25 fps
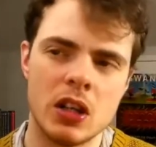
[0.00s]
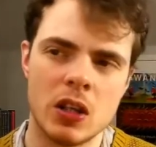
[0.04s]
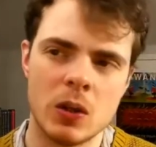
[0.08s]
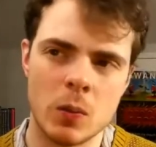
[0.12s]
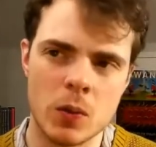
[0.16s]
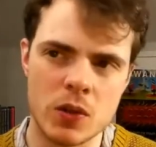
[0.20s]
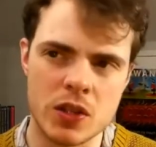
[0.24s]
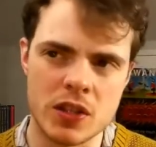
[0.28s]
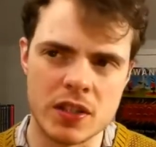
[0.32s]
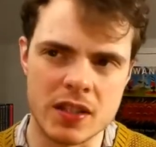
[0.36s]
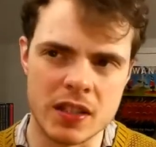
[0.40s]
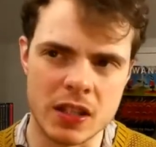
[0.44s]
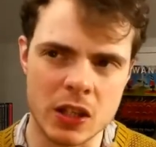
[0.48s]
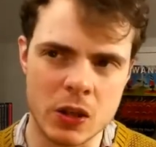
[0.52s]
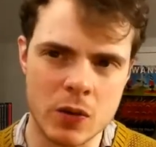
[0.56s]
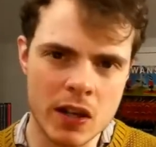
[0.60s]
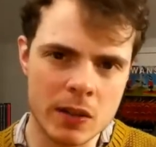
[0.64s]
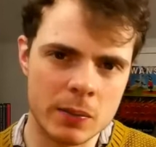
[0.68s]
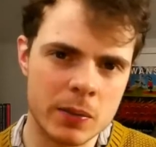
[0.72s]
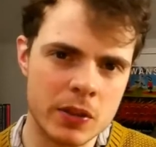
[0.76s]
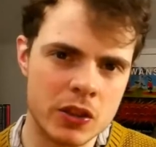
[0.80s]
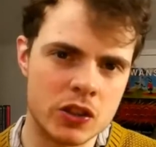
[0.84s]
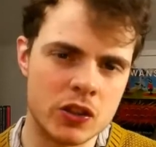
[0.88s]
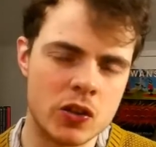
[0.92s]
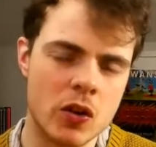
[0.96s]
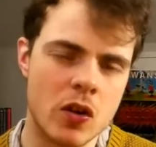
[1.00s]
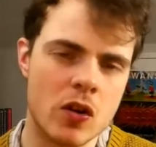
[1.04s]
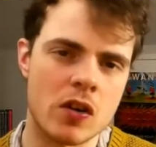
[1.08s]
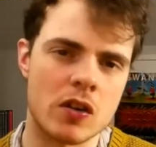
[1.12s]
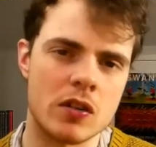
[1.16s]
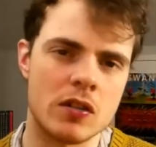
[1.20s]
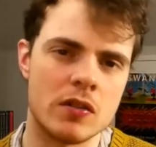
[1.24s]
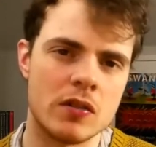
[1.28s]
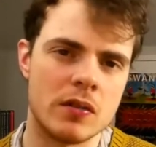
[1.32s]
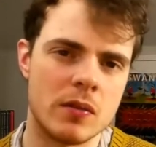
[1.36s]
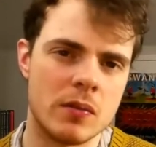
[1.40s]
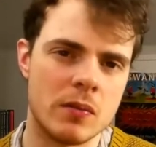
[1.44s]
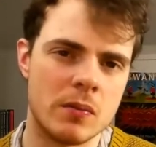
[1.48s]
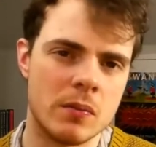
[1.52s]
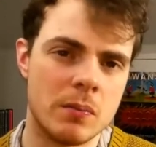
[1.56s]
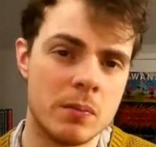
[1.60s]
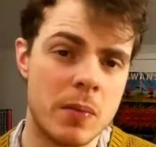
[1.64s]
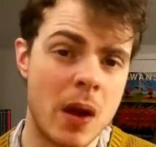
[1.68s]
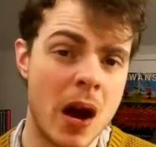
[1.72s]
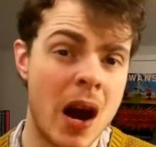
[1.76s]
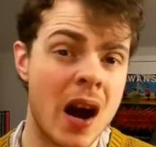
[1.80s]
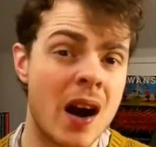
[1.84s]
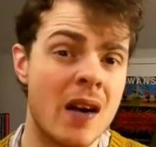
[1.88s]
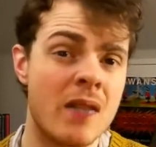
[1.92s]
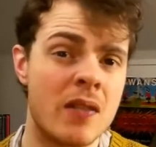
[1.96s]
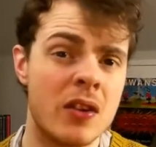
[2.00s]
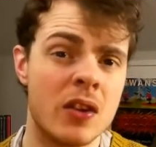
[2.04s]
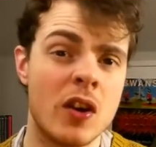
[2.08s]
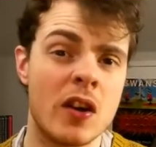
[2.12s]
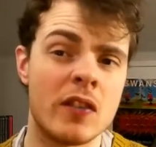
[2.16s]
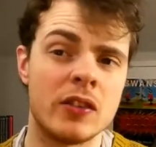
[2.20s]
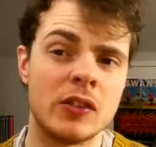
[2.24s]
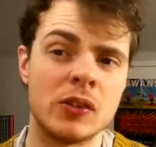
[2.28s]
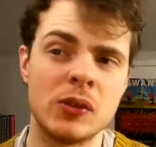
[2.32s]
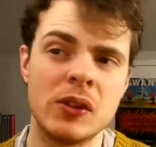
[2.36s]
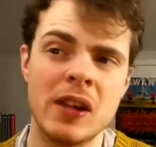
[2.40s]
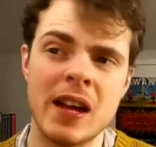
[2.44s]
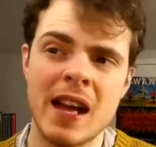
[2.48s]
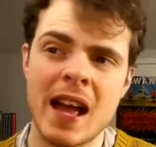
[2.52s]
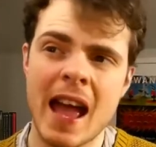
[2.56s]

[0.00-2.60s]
which is an incredibly short part of the novel,